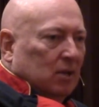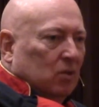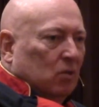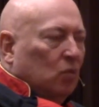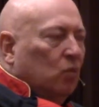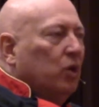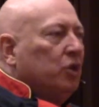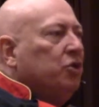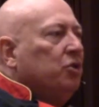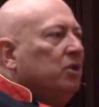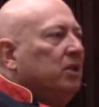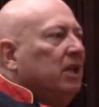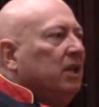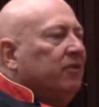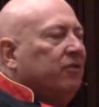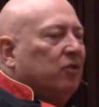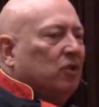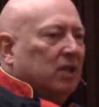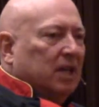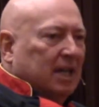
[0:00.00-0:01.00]
what you did
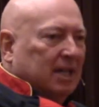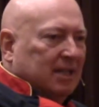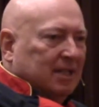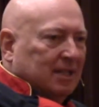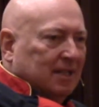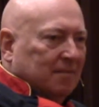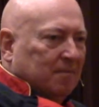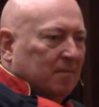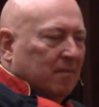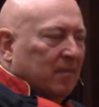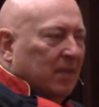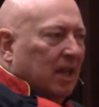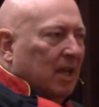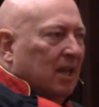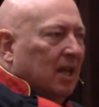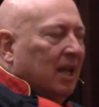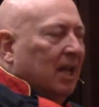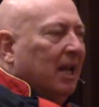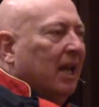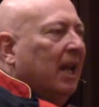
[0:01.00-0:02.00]
for us.
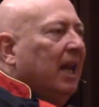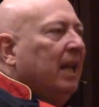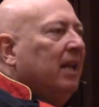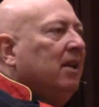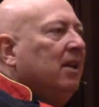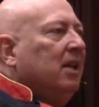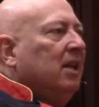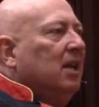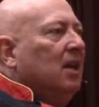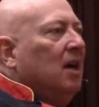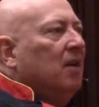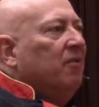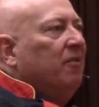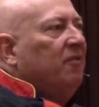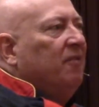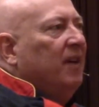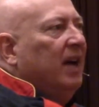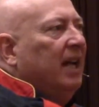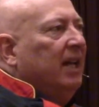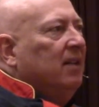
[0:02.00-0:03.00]
Lately, I'm
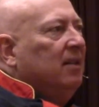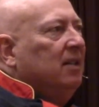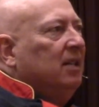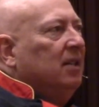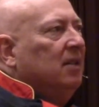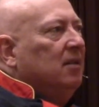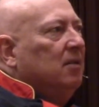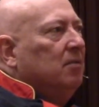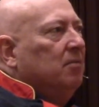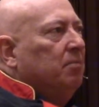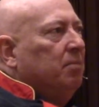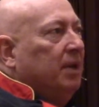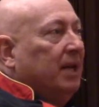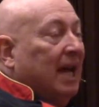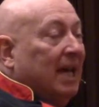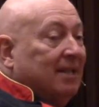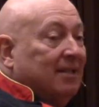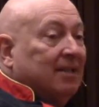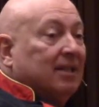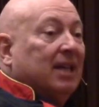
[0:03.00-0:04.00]
fighting
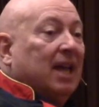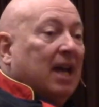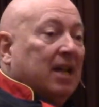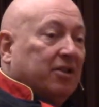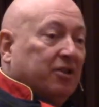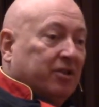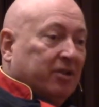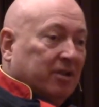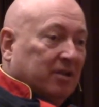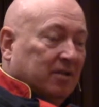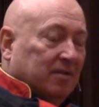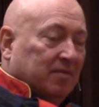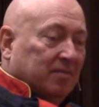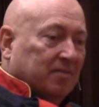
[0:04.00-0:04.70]
breast cancer.